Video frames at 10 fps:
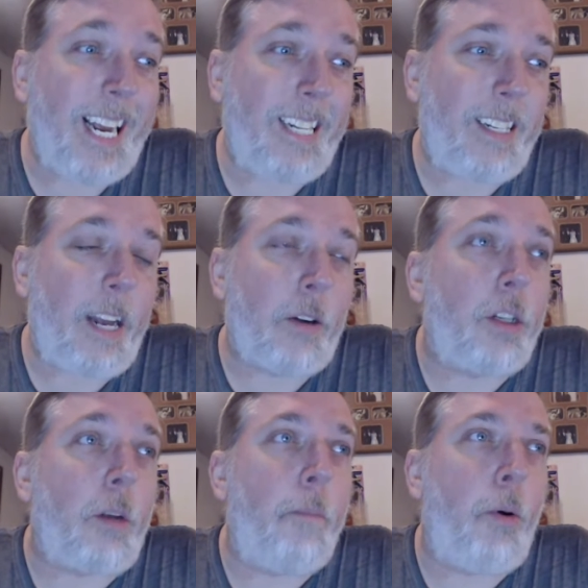it's their
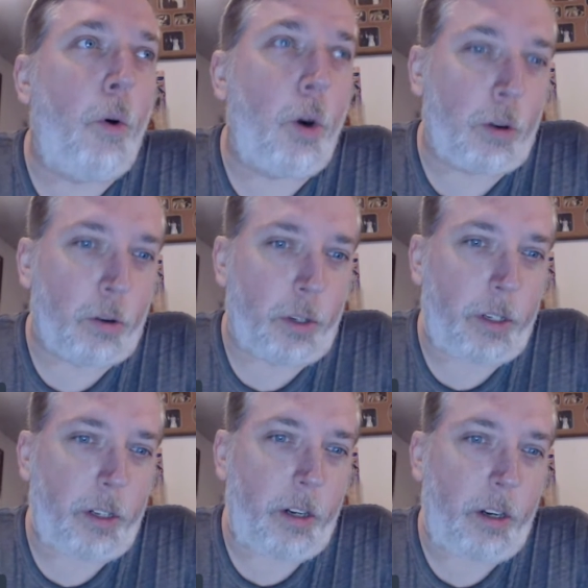
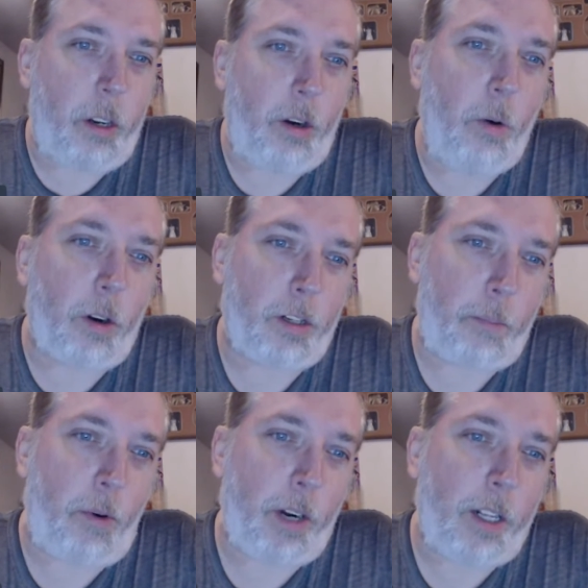supporters who are
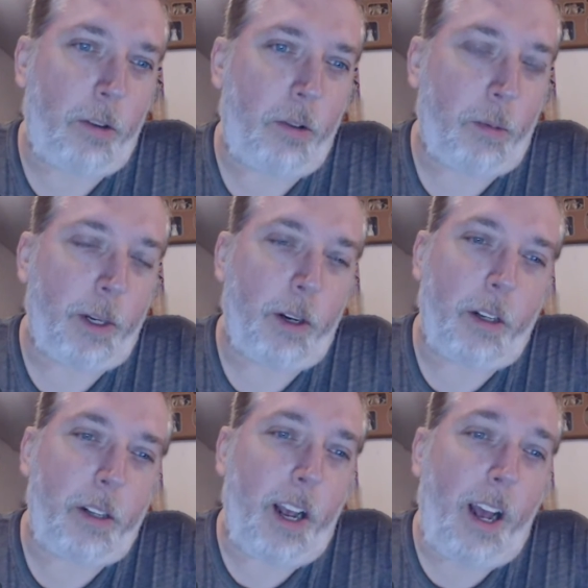supporting the troops,
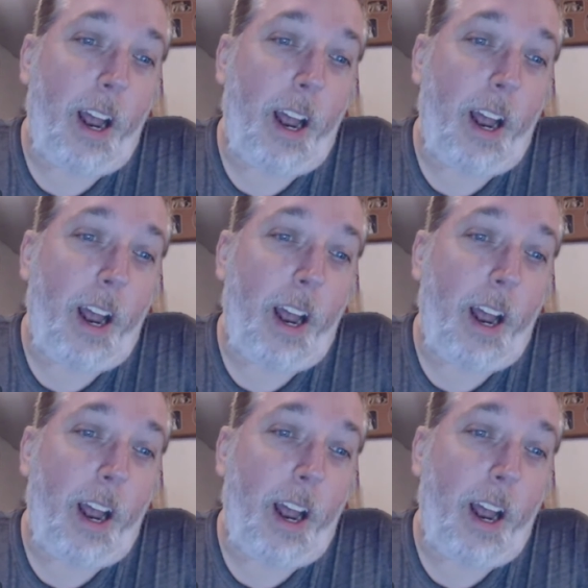because